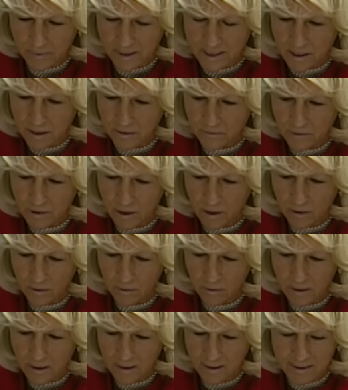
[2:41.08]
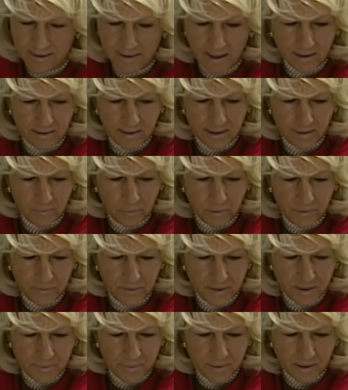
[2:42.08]
We don't know exactly what
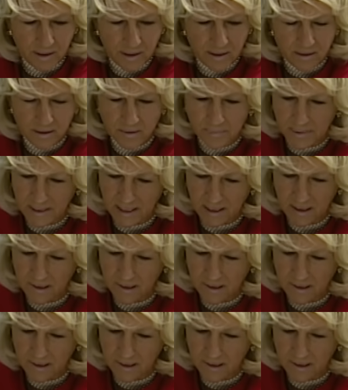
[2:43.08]
this was going to be.